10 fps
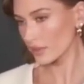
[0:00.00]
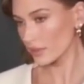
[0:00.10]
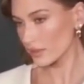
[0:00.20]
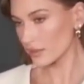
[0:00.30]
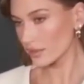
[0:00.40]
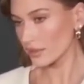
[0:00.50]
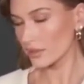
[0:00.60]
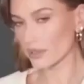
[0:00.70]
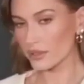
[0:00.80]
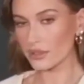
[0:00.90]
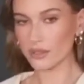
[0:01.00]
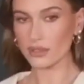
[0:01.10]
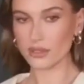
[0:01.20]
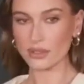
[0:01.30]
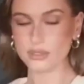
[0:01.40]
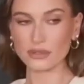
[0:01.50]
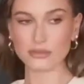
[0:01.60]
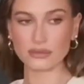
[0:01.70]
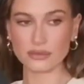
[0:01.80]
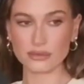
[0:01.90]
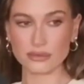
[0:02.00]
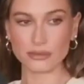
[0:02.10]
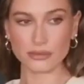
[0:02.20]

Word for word: Hailey and keeping in mind